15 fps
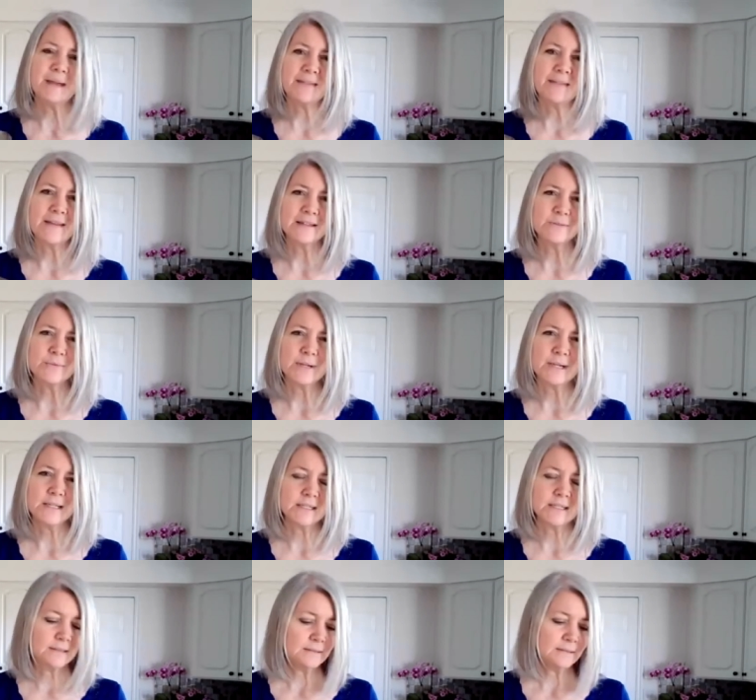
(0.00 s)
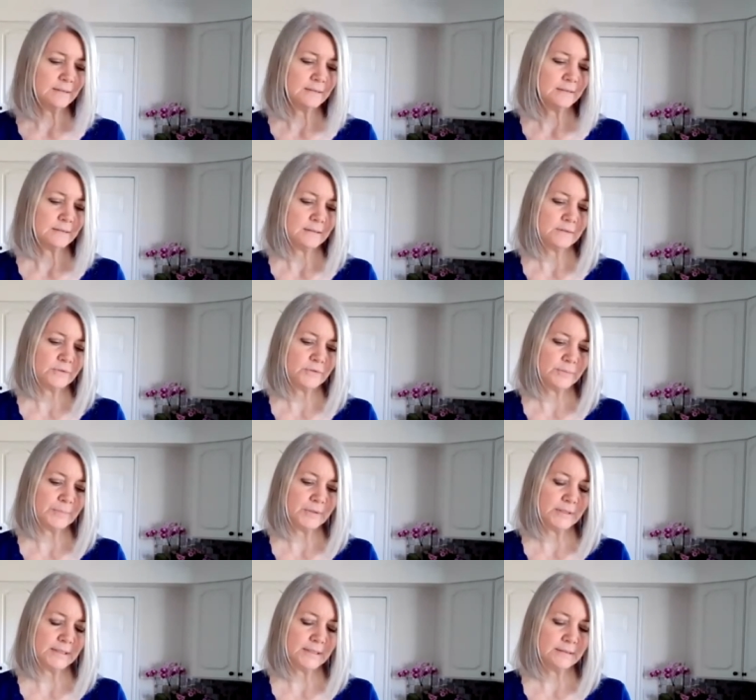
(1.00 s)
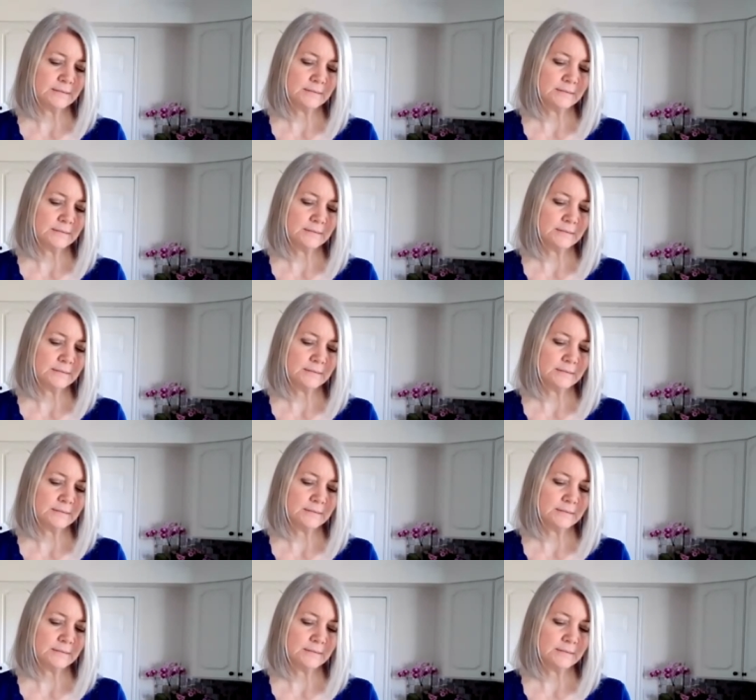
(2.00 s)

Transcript: like that's what i did tripled it